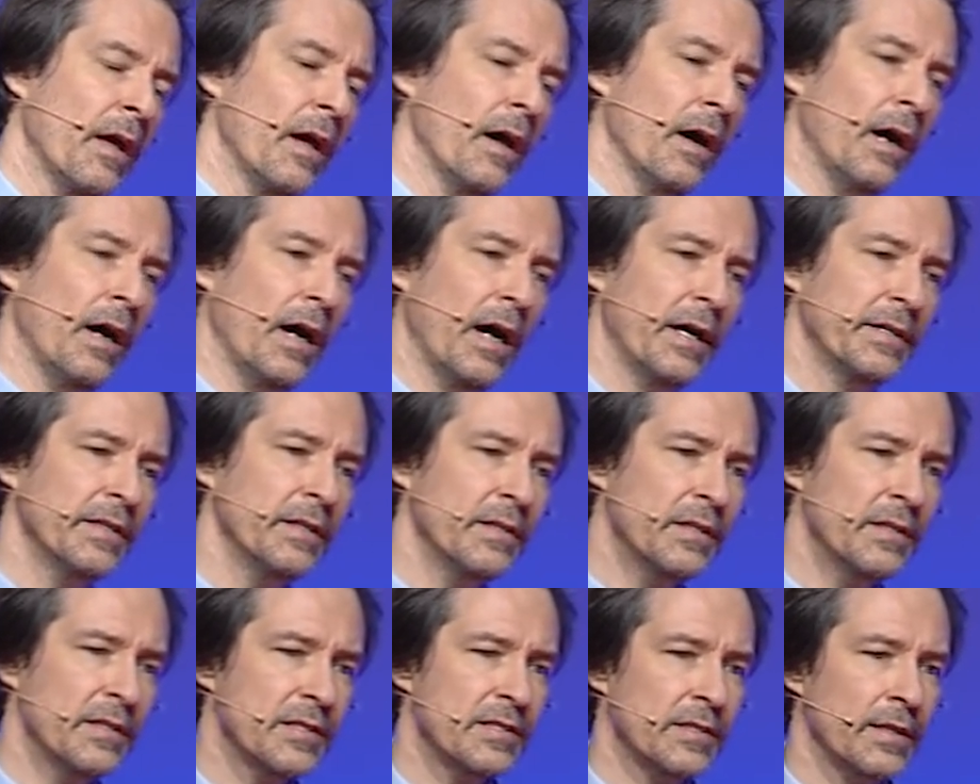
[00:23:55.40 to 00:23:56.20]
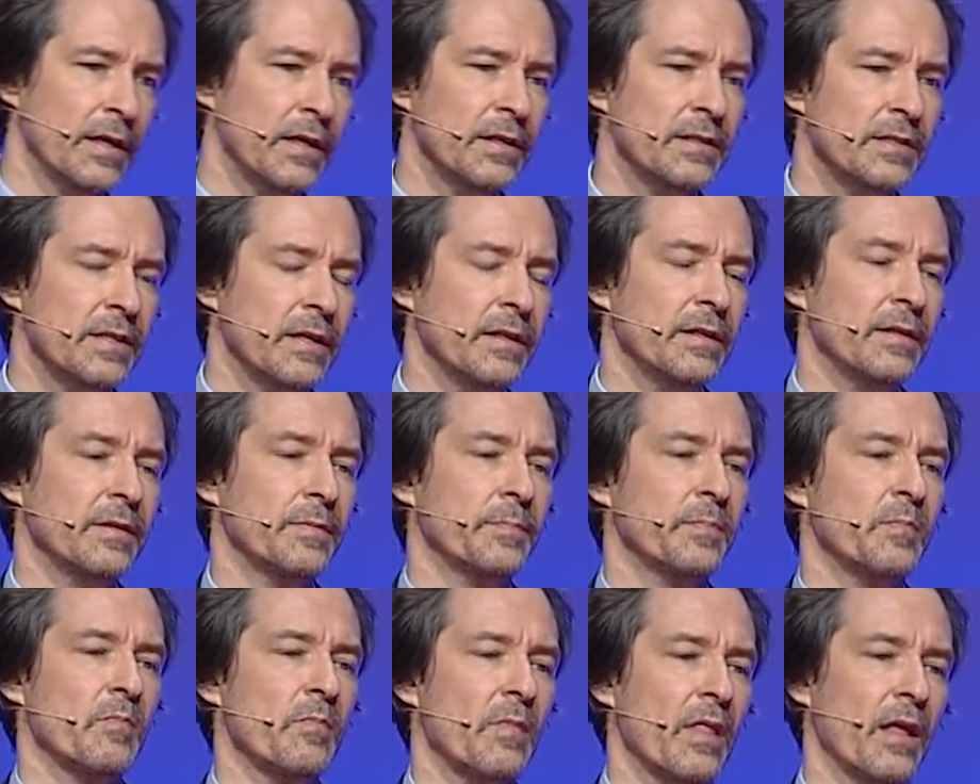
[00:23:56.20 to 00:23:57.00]
Identity is content.
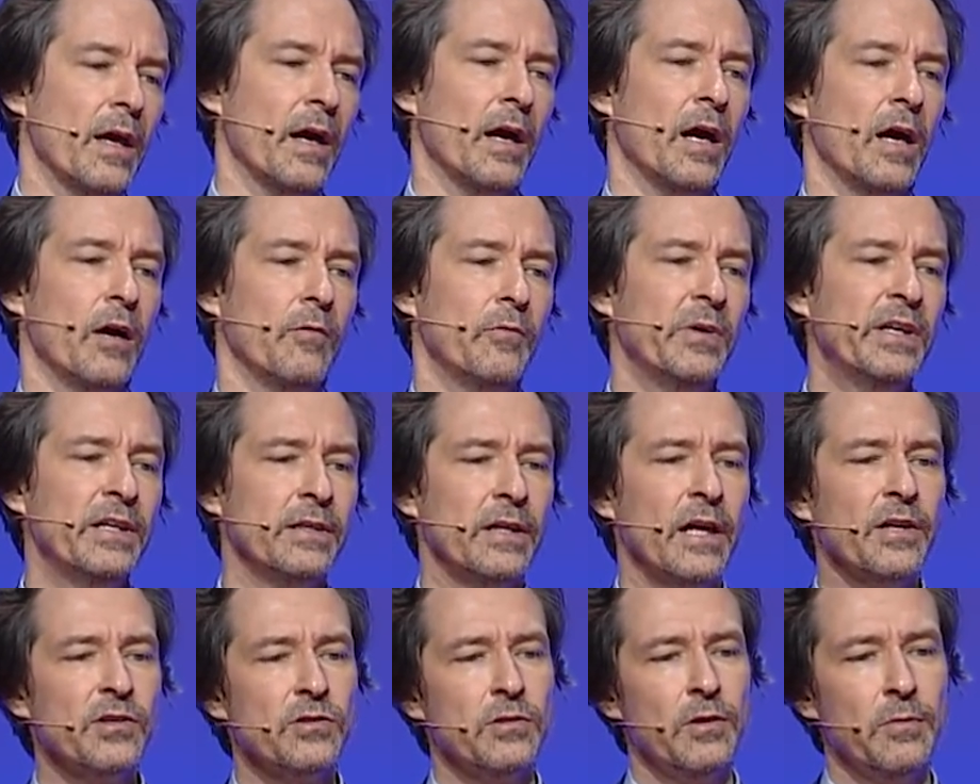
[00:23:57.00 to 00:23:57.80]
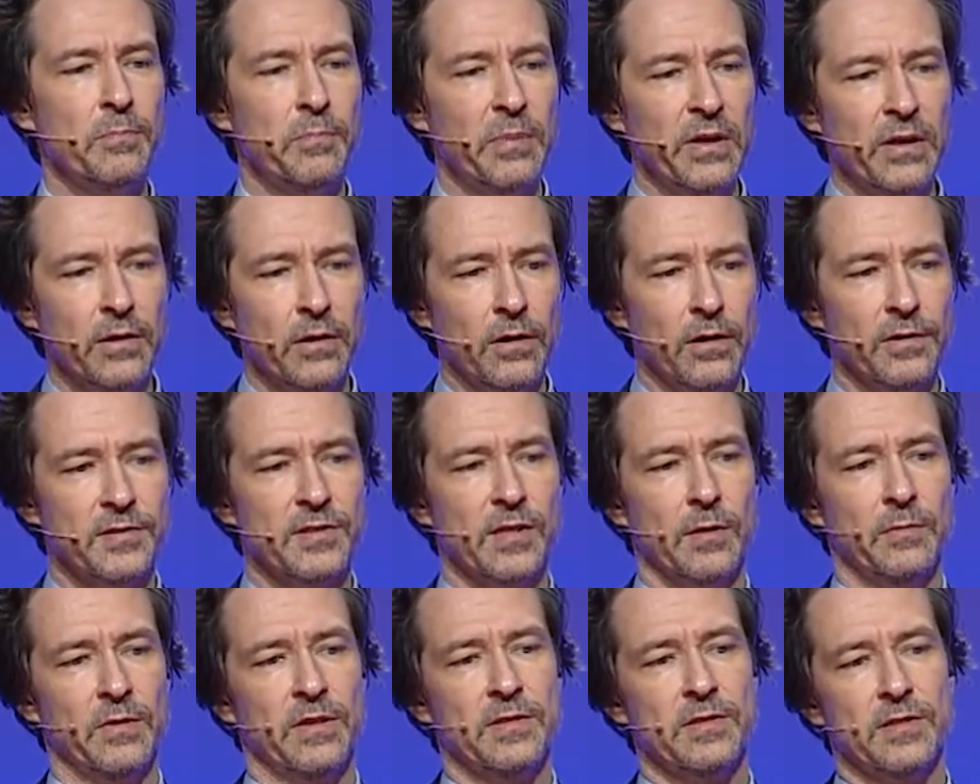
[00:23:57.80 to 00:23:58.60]
We can actually build
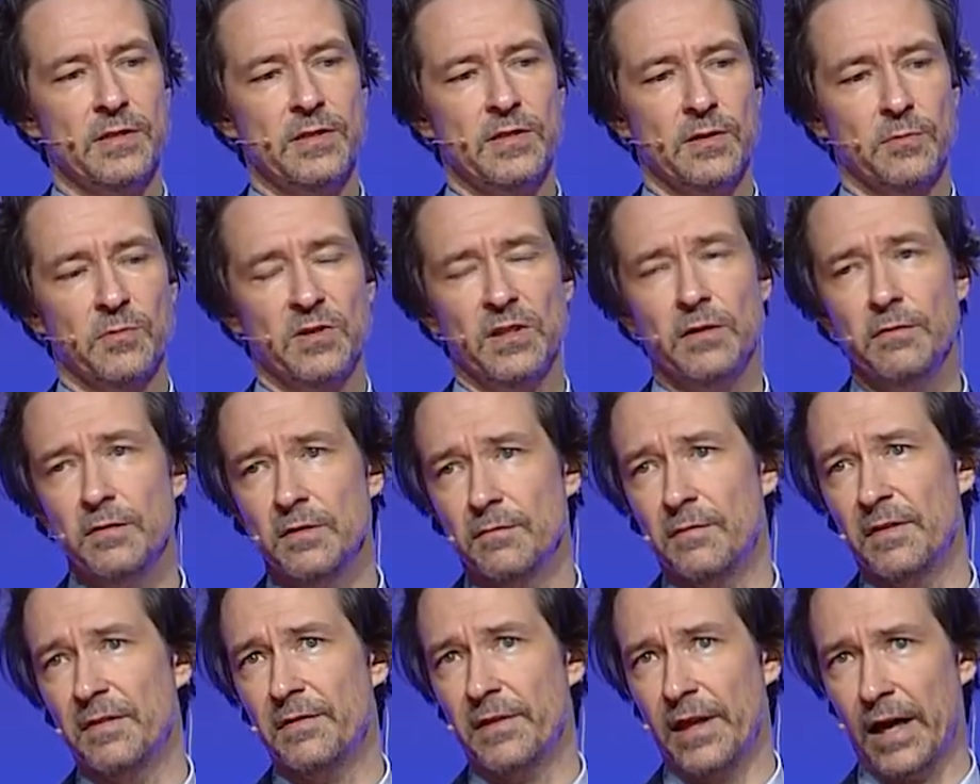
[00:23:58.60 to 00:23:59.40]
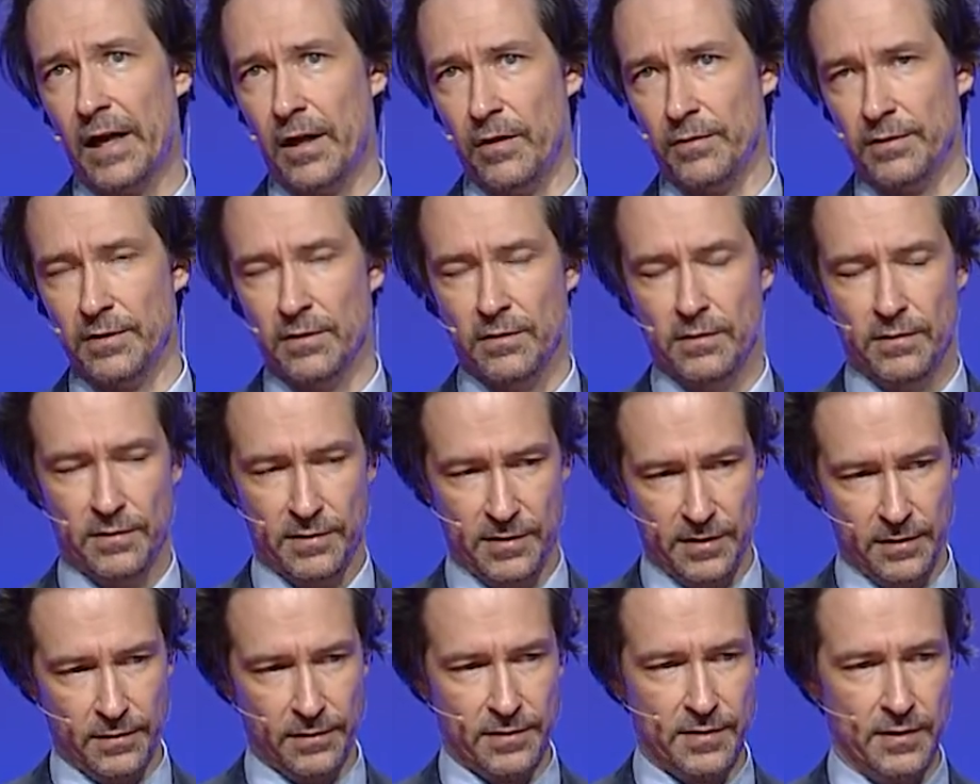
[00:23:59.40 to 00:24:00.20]
some of the systems even without
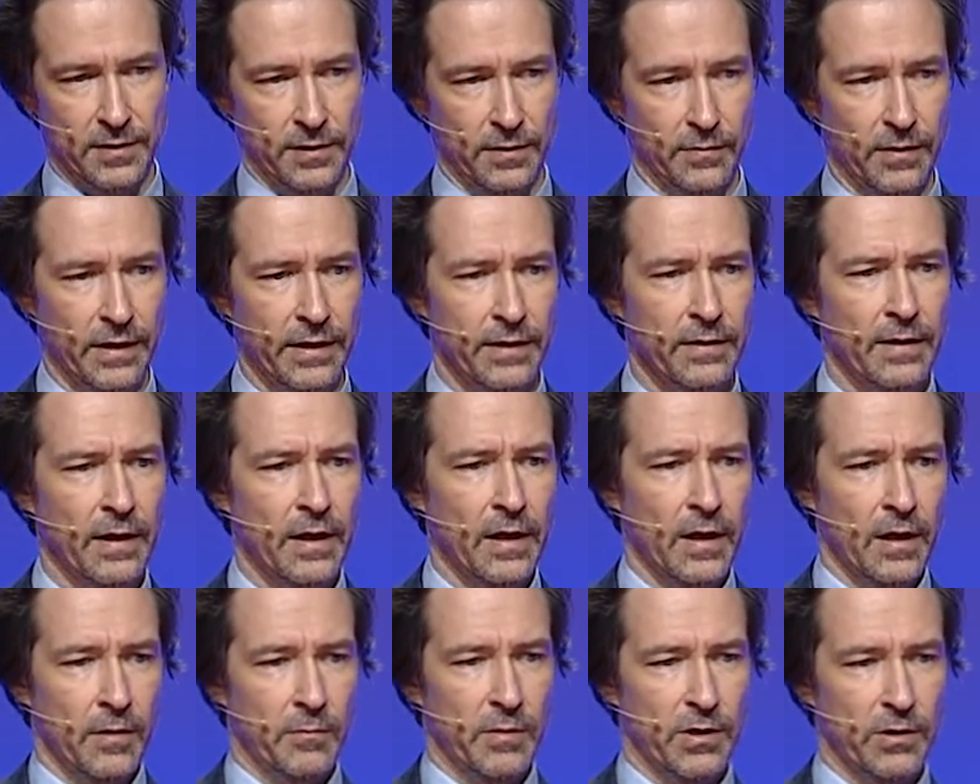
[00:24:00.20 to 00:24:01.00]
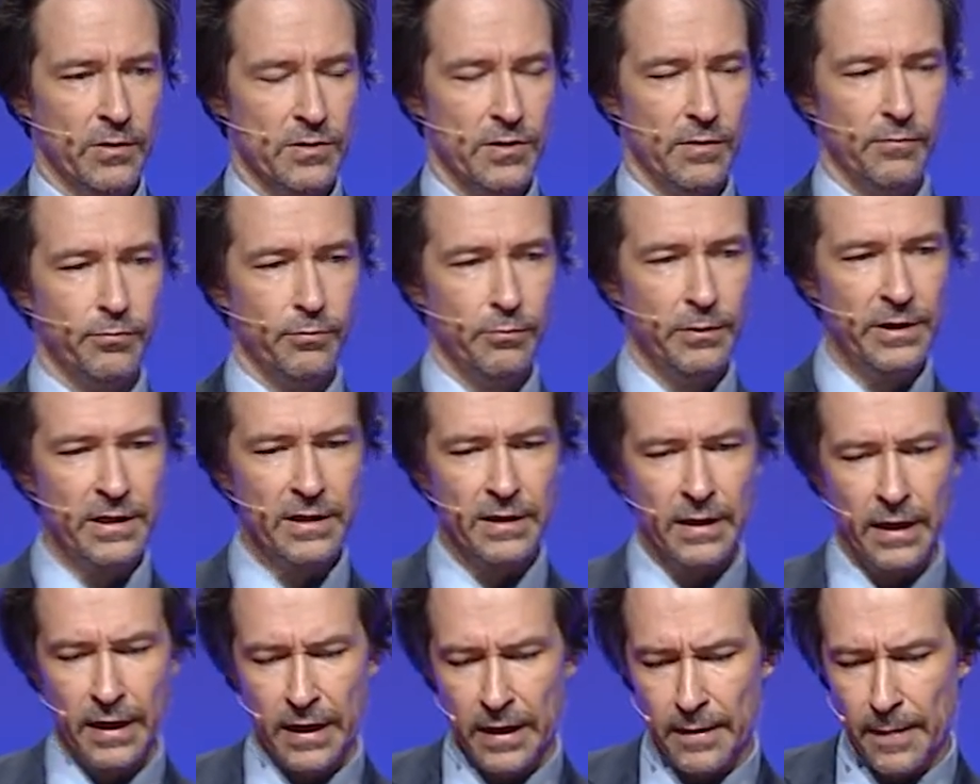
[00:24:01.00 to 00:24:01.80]
DLT, right? Because if we
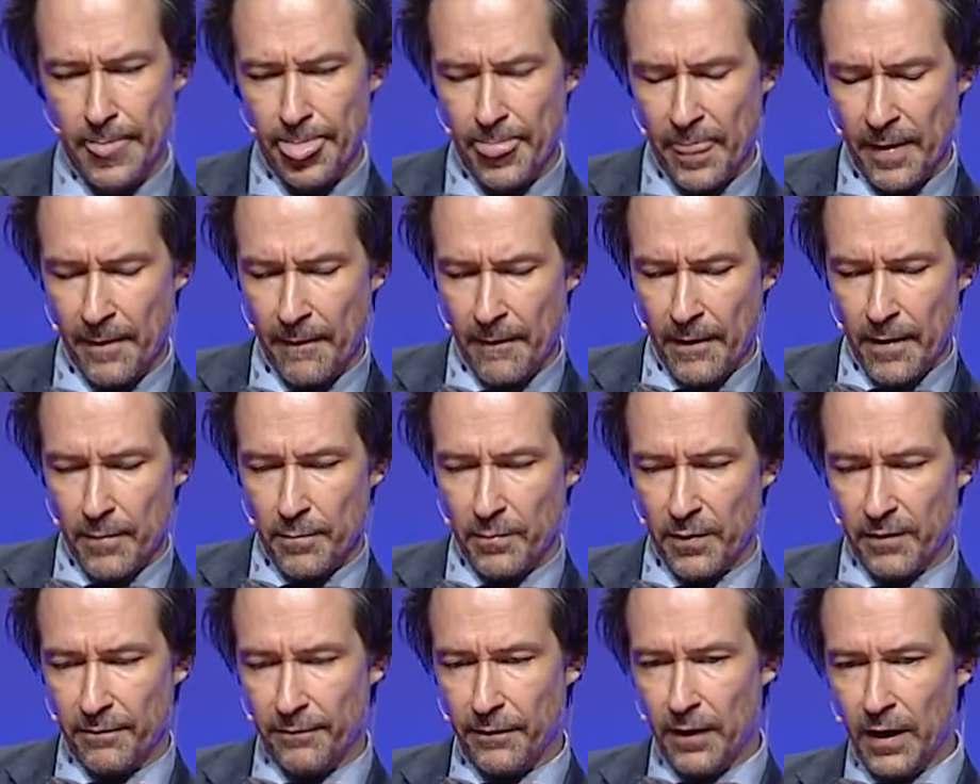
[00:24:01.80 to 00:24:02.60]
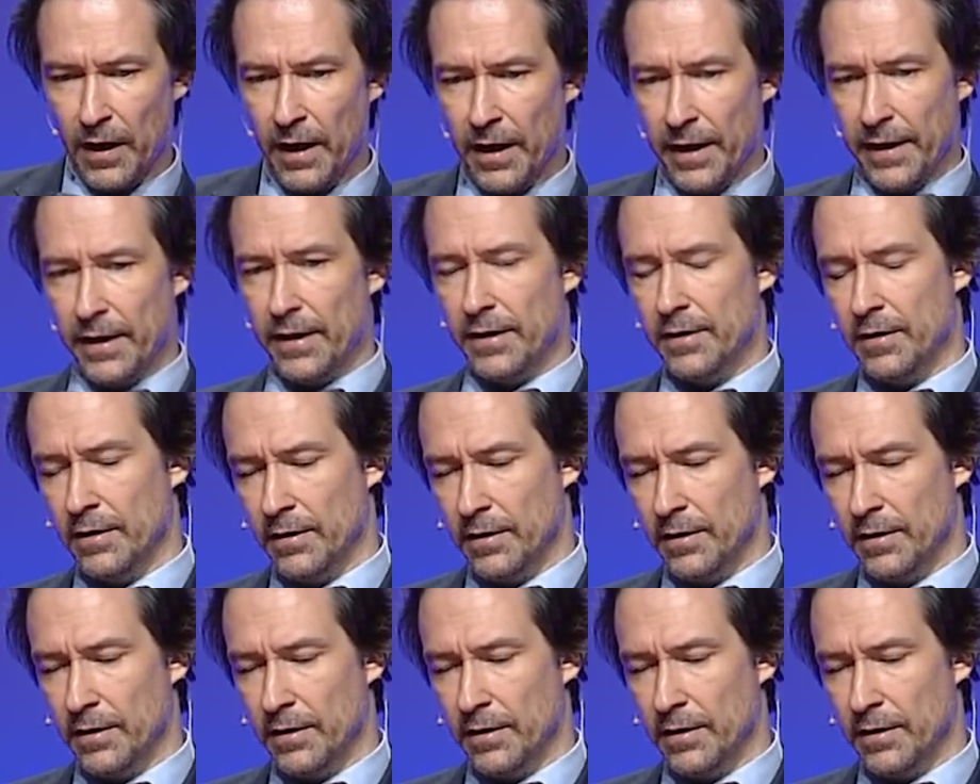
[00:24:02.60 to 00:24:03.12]
can provide